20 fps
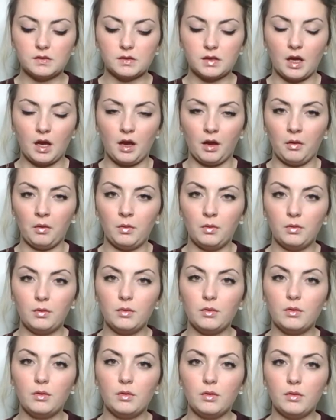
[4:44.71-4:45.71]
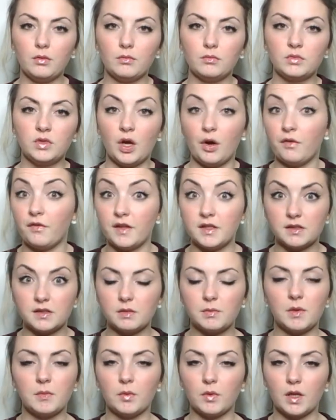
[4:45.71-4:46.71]
So, no offence to
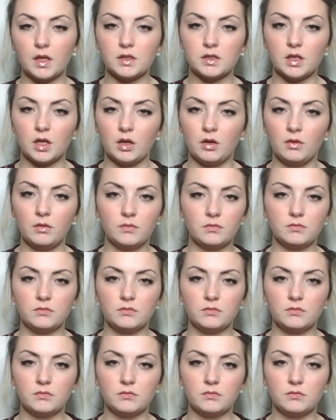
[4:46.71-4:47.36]
people that do